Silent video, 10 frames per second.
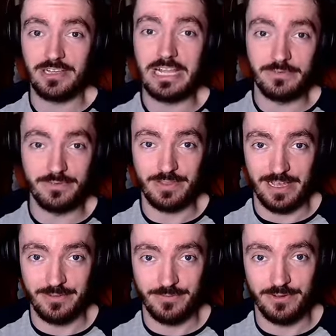all I've got for
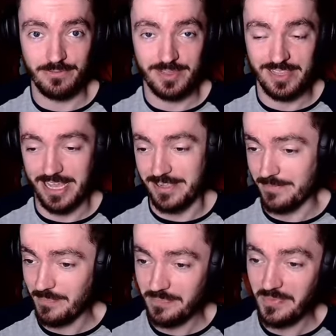time for for today
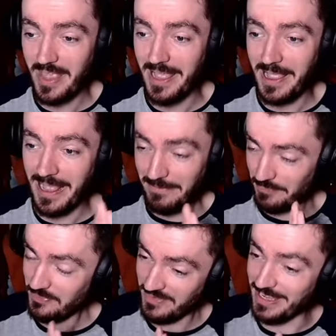
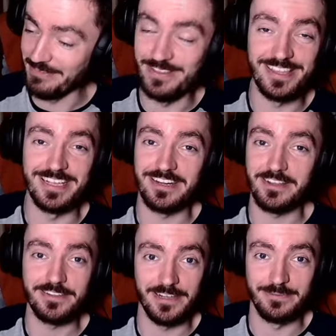if this is
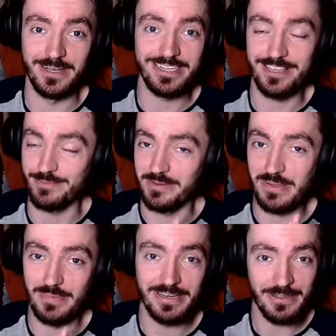anything to go by, this might be
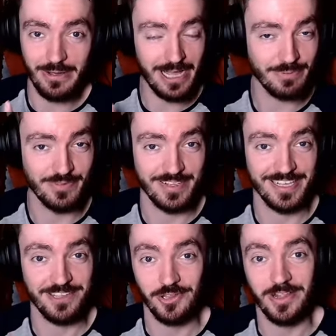my new
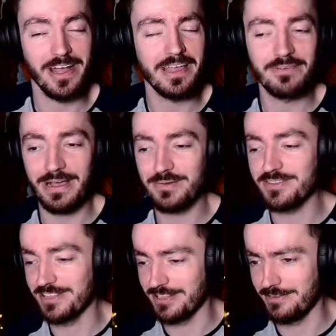hyperfixation. I have
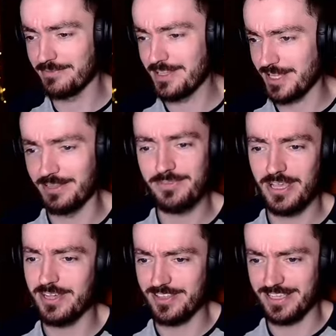absolutely loved this. I love the
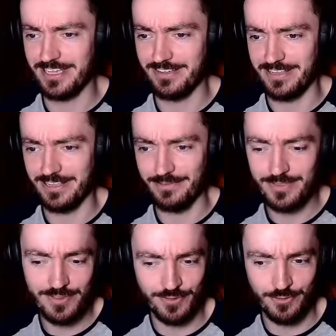art style. I love
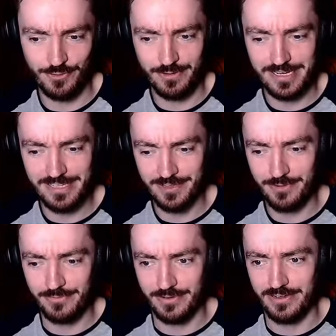the story
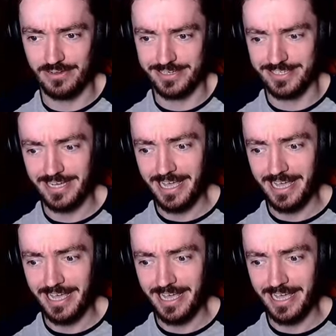so far